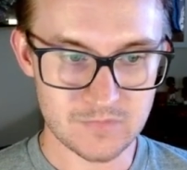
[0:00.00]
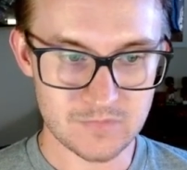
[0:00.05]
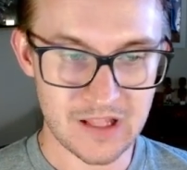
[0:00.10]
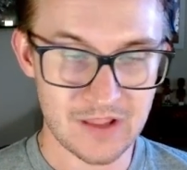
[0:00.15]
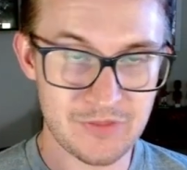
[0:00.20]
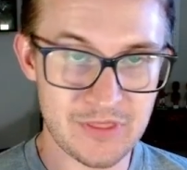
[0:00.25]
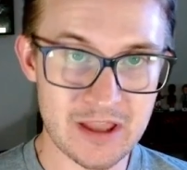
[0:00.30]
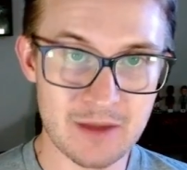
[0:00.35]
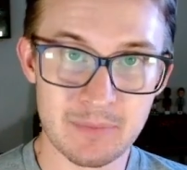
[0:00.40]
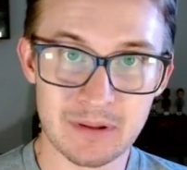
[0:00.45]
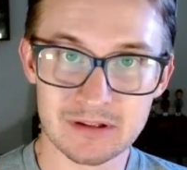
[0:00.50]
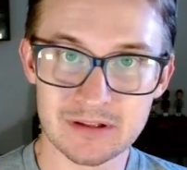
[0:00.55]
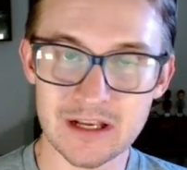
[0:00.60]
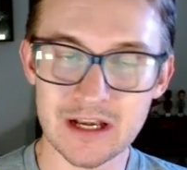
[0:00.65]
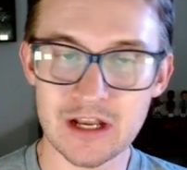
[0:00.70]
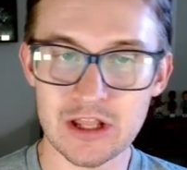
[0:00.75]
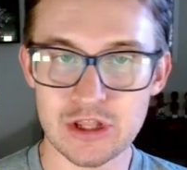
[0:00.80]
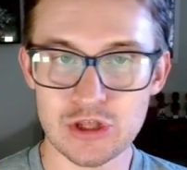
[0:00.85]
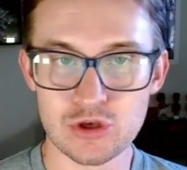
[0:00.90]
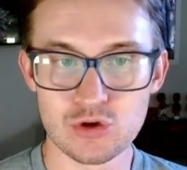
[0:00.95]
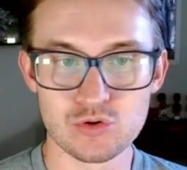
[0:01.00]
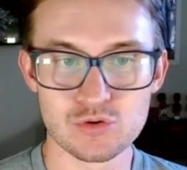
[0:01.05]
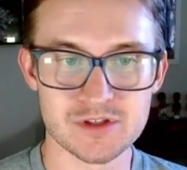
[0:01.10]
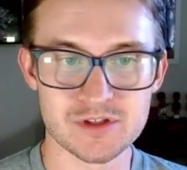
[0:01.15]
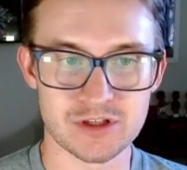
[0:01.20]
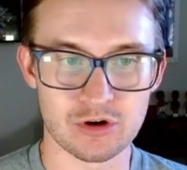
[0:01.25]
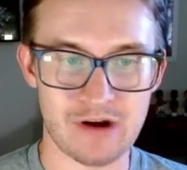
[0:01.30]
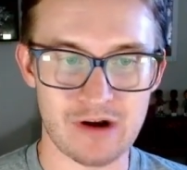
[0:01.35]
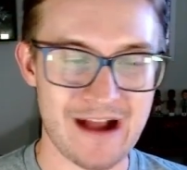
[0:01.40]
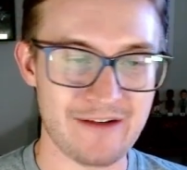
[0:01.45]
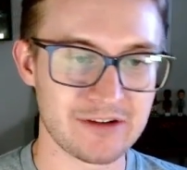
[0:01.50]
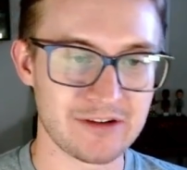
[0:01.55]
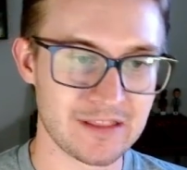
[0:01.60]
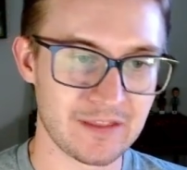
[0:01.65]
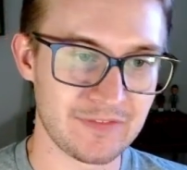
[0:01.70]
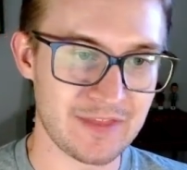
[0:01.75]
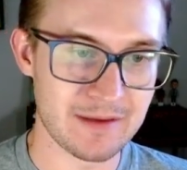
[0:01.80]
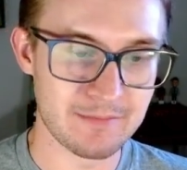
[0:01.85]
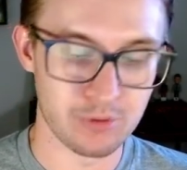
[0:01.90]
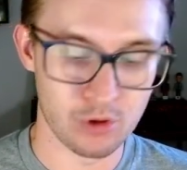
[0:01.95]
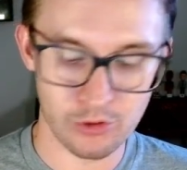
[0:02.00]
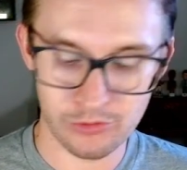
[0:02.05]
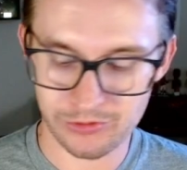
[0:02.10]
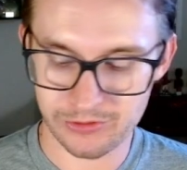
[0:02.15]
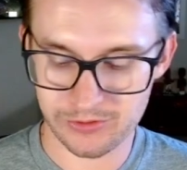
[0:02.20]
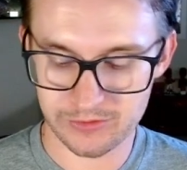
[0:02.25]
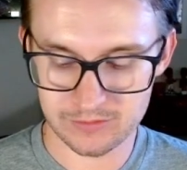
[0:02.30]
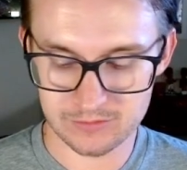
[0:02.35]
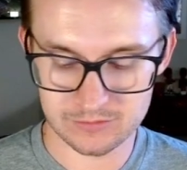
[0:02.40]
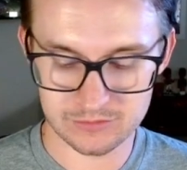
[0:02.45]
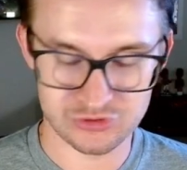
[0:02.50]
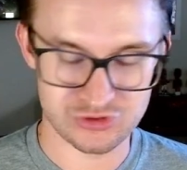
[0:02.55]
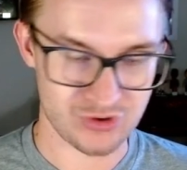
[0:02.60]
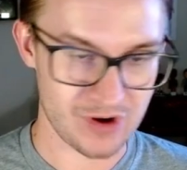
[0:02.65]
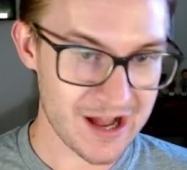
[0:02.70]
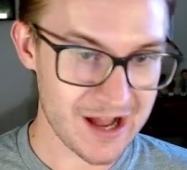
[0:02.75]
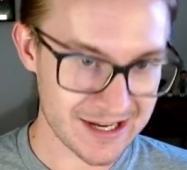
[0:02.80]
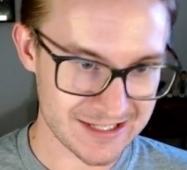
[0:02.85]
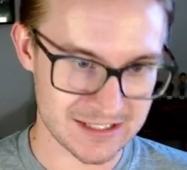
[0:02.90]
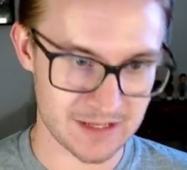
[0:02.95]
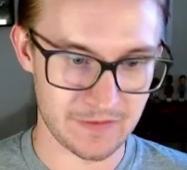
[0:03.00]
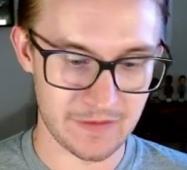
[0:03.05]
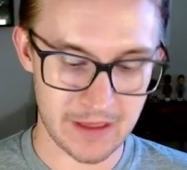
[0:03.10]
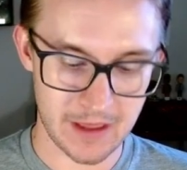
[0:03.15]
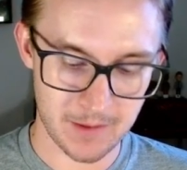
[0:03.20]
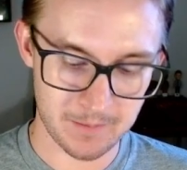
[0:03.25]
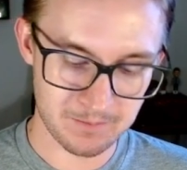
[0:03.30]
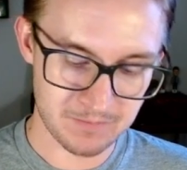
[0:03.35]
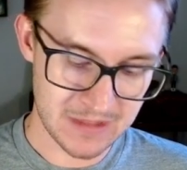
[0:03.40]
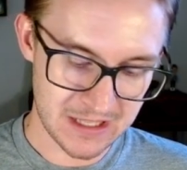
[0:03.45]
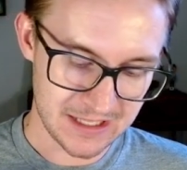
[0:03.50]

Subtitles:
the ability to use the gravity that they both draw to them